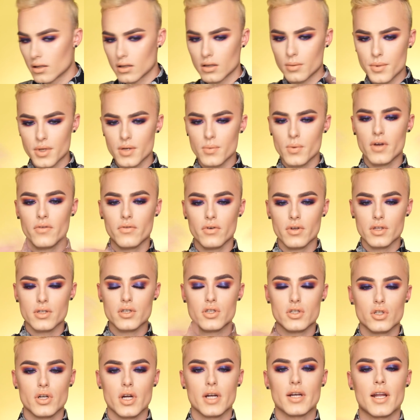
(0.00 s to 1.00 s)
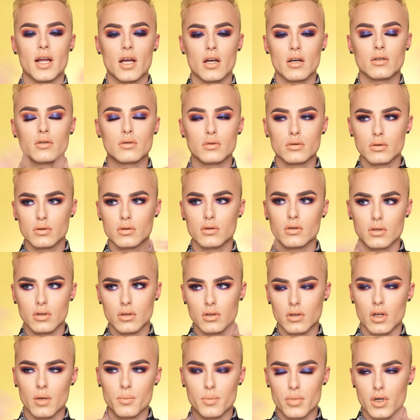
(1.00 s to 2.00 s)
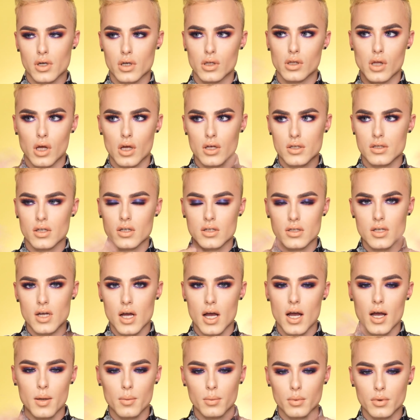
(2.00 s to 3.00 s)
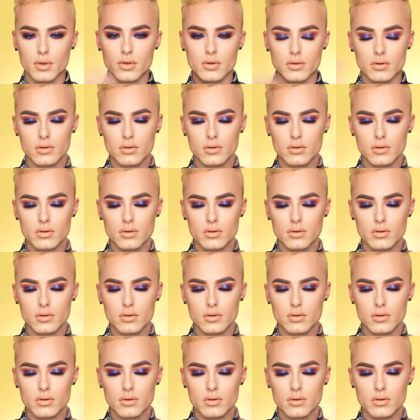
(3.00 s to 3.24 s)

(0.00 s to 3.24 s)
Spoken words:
let me wait for this to dry down. I'll put a gloss on top